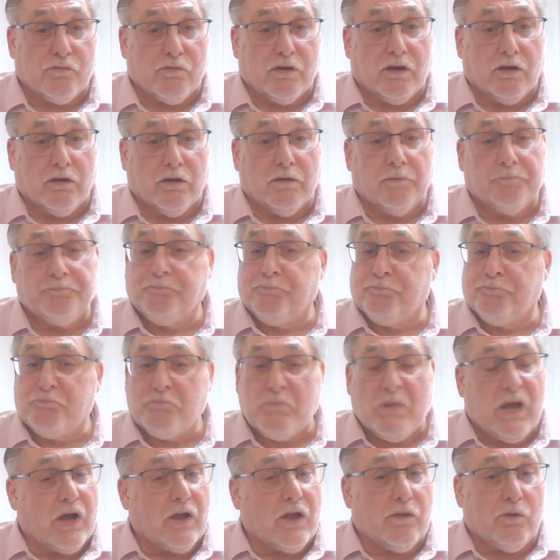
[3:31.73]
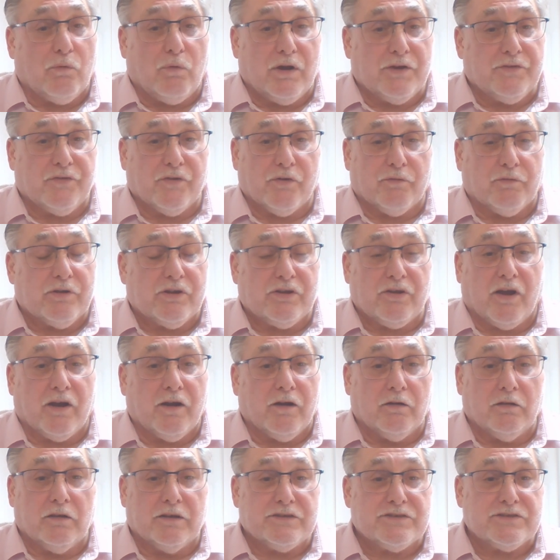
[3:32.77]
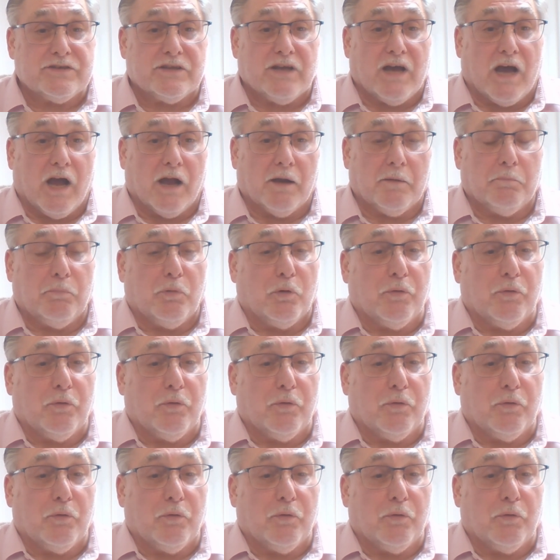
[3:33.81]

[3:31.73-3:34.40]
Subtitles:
trigger. Otherwise, they're entirely stock.